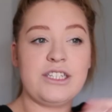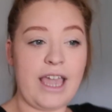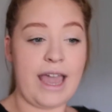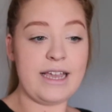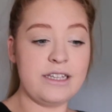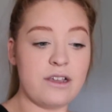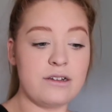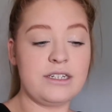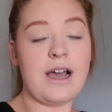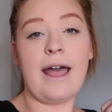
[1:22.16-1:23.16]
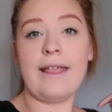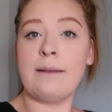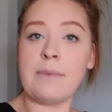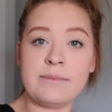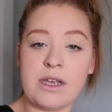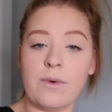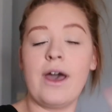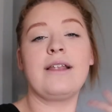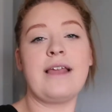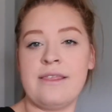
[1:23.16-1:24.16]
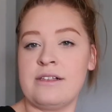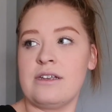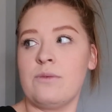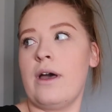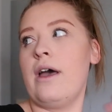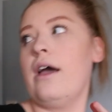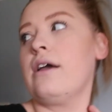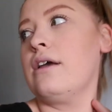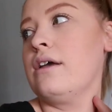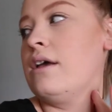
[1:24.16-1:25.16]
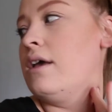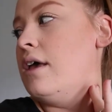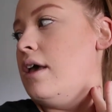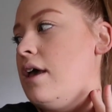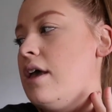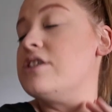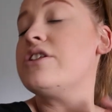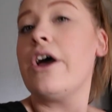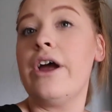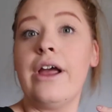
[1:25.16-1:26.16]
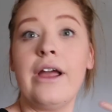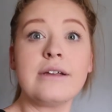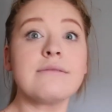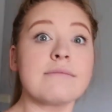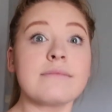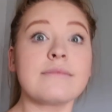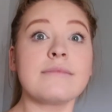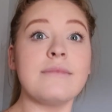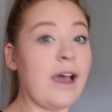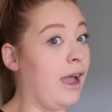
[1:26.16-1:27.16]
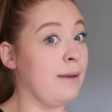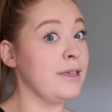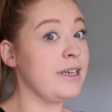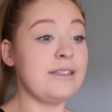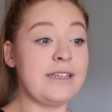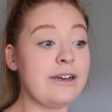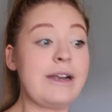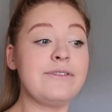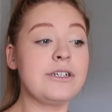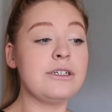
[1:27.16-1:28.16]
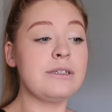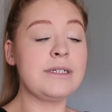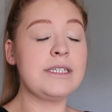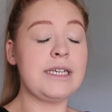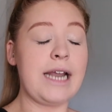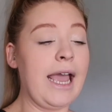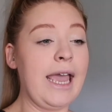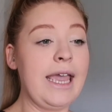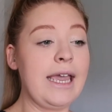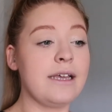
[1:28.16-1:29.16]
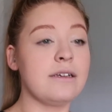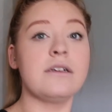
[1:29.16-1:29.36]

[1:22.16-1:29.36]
So yeah, he's gone to Thailand, mum's at work, Nathan's at work. So I'm going to decorate for Christmas today.